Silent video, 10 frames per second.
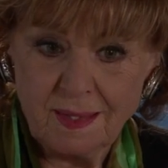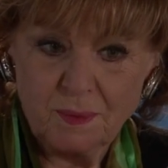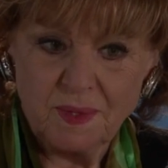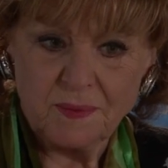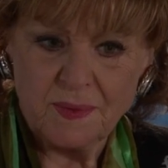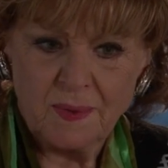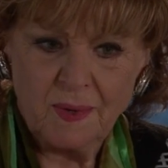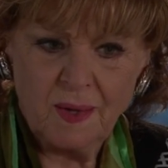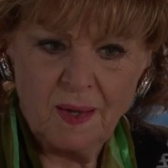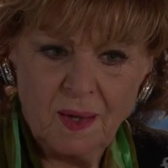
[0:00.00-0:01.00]
but
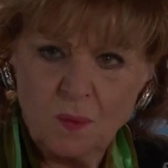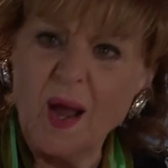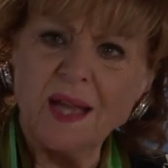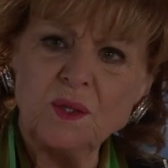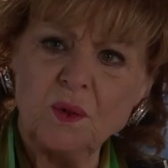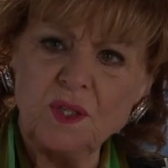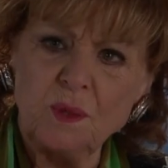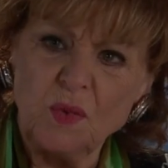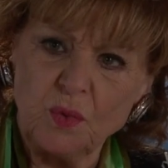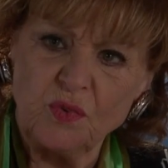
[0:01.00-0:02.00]
why don't you
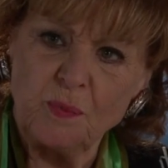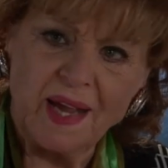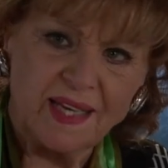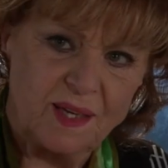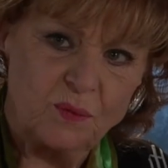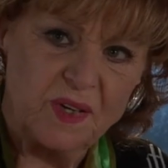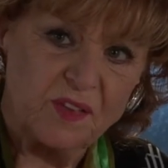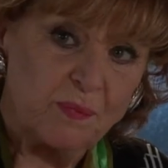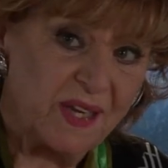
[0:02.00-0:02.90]
move back in with